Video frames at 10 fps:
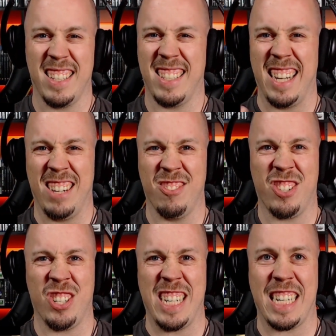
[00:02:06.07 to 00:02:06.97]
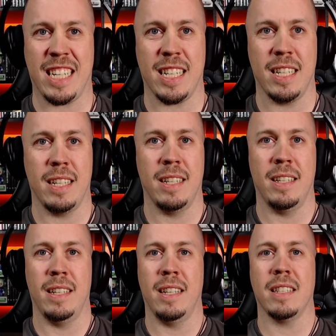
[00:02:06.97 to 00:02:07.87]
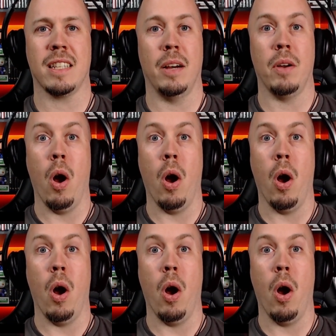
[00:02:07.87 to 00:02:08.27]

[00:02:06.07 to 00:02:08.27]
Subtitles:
The soundtrack. It's coming.